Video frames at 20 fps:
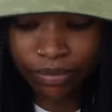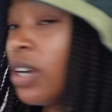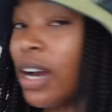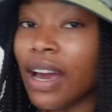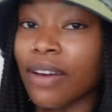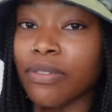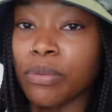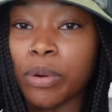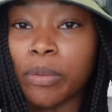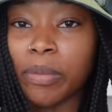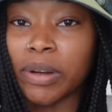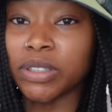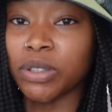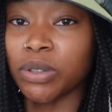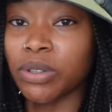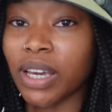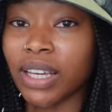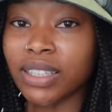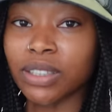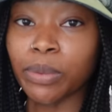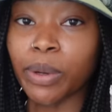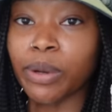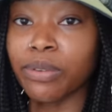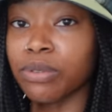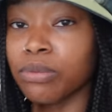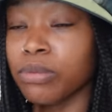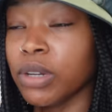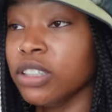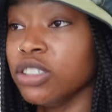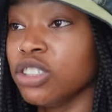I haven't put my suitcase away
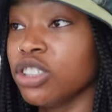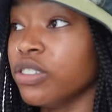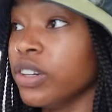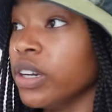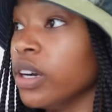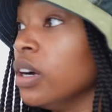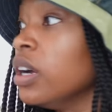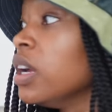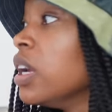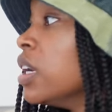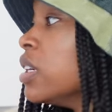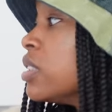from Nigeria,